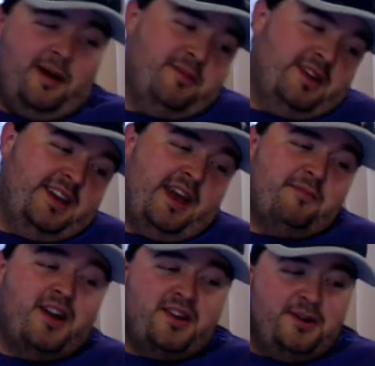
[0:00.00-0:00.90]
I'm looking at
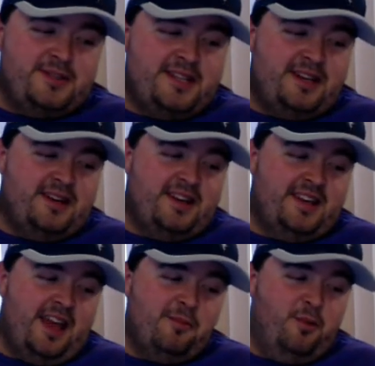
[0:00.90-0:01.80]
my notes here, and in
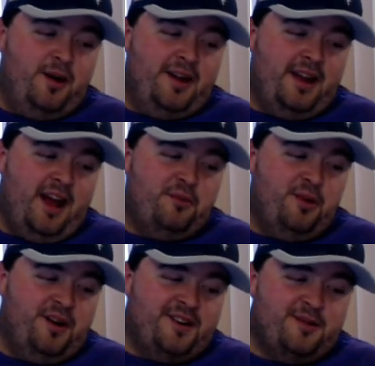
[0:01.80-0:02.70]
game 1 I
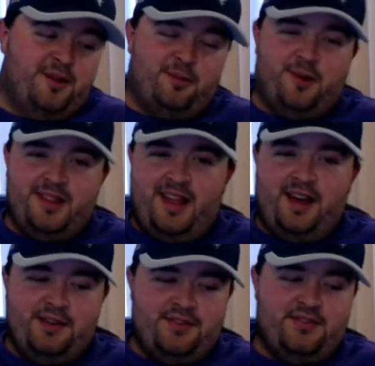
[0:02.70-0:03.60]
won with 1
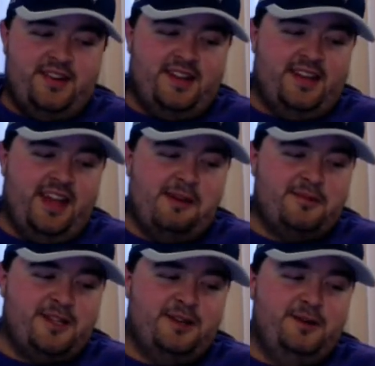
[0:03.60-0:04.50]
life, and in game
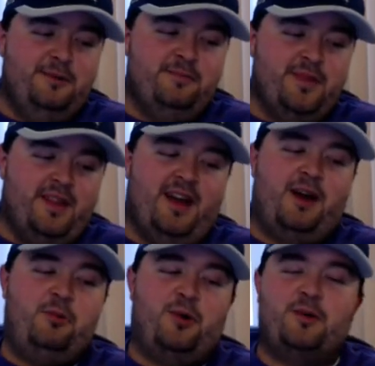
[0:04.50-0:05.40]
2
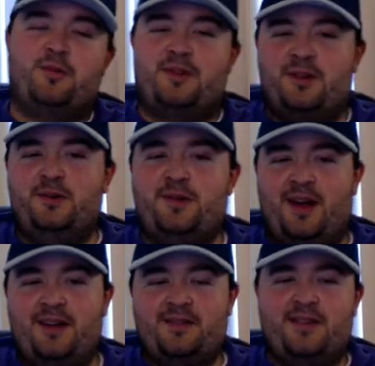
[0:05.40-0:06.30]
I won with 2
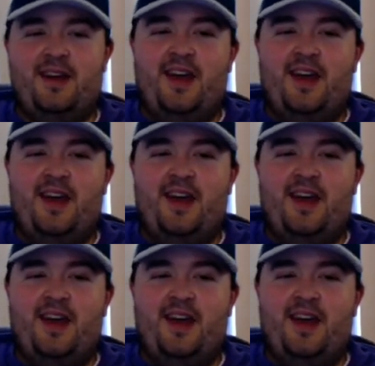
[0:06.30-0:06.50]
life.